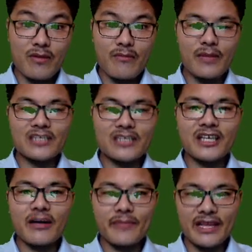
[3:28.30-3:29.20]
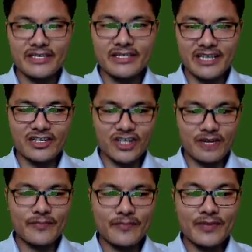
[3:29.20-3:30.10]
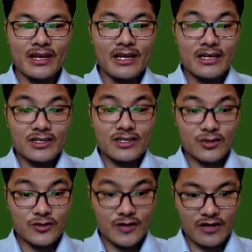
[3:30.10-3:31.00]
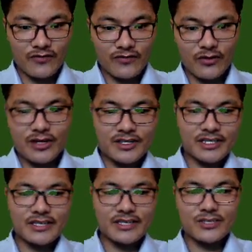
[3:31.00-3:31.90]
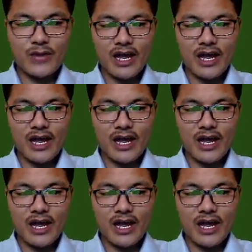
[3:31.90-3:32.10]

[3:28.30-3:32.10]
building up their structure. So for instance,